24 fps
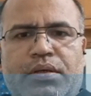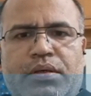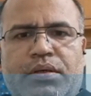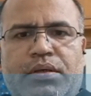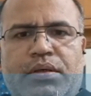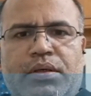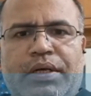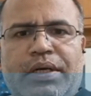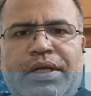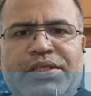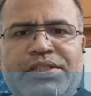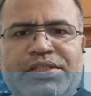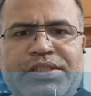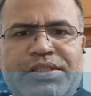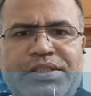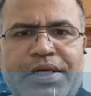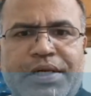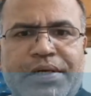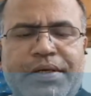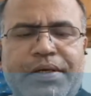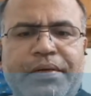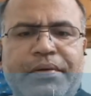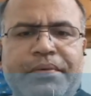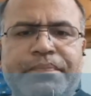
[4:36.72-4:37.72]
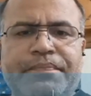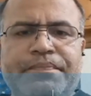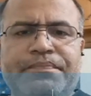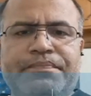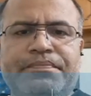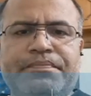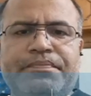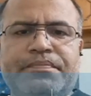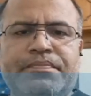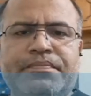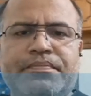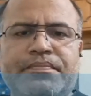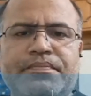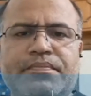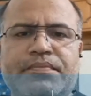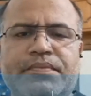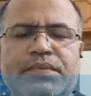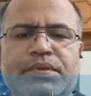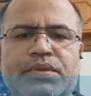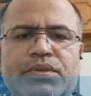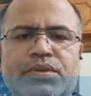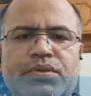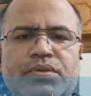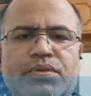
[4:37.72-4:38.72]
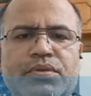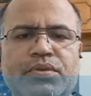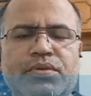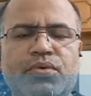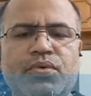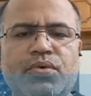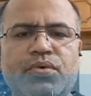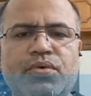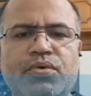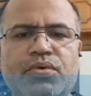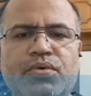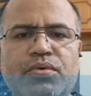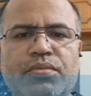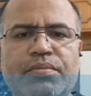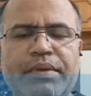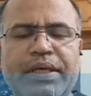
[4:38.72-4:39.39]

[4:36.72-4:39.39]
a legislator who